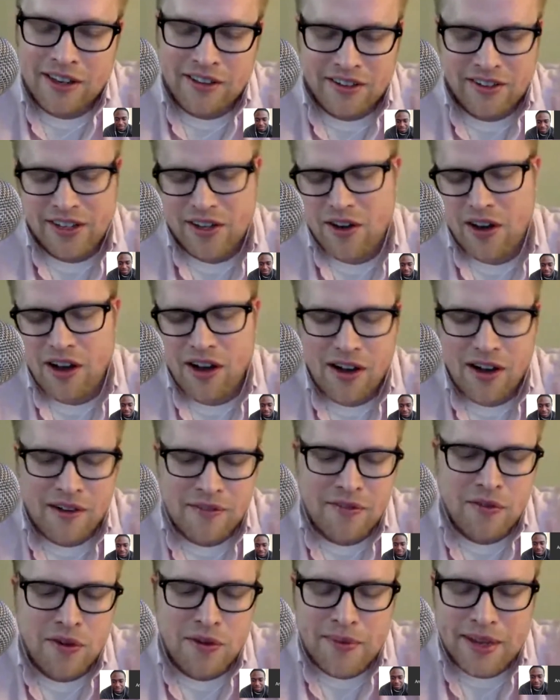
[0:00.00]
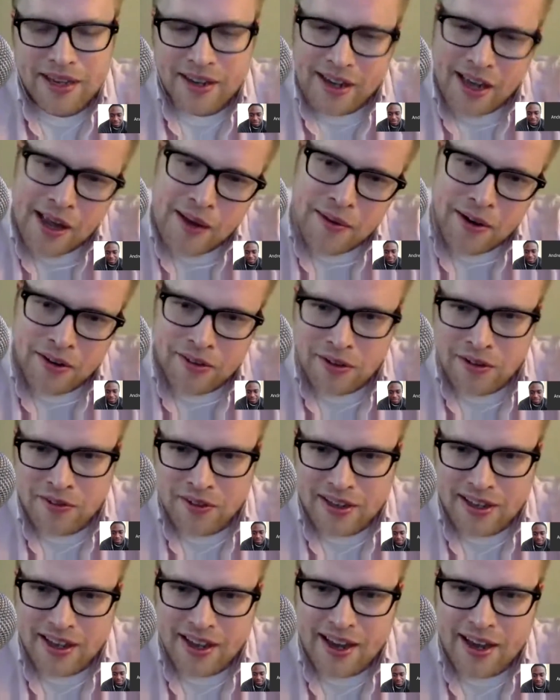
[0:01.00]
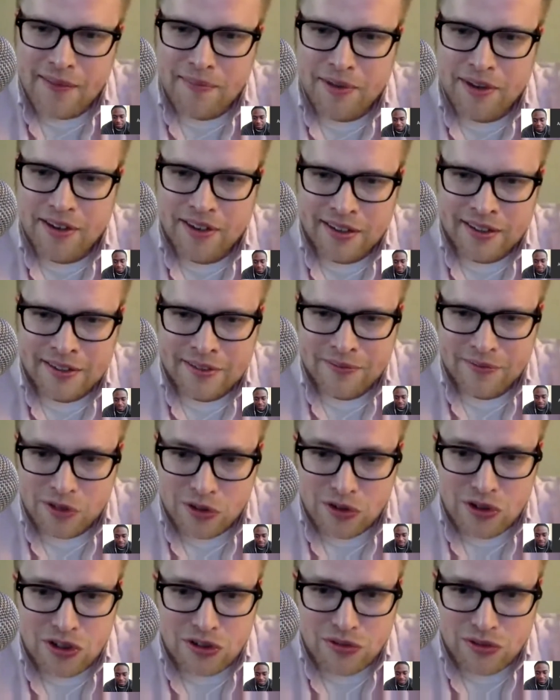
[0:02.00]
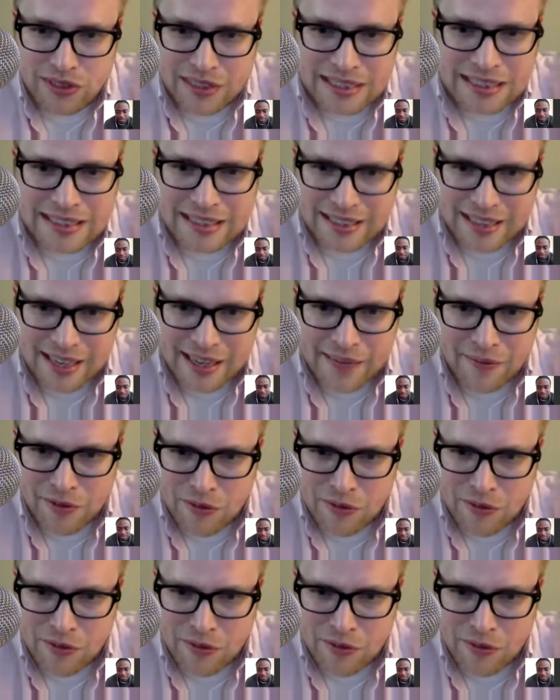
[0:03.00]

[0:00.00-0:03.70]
They're like, I want to make a game. I don't know if I can, but you just released the game.